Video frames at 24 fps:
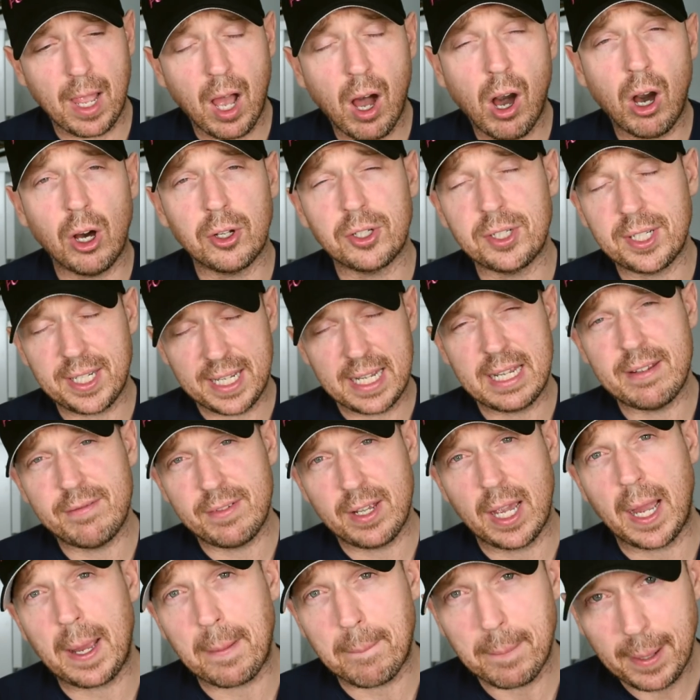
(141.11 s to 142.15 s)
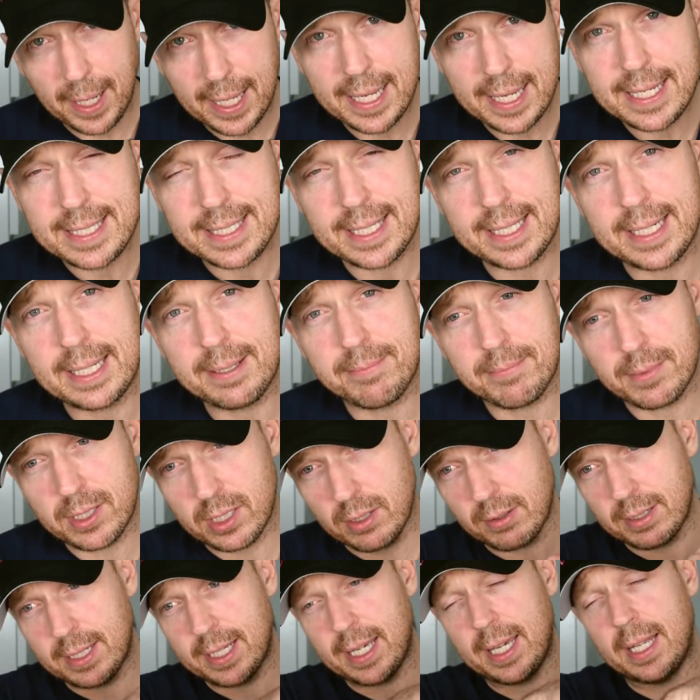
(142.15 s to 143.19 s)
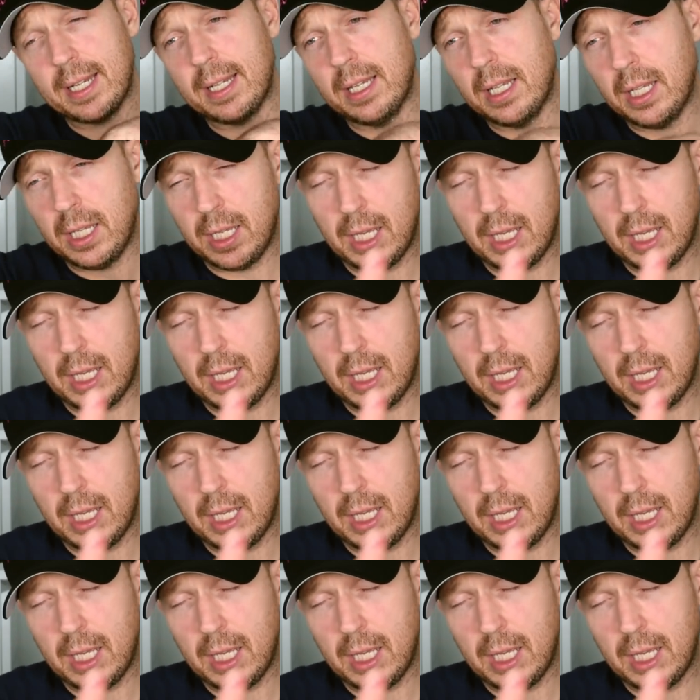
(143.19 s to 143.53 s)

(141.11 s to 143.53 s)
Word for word: hardened E V A plate in it, so again,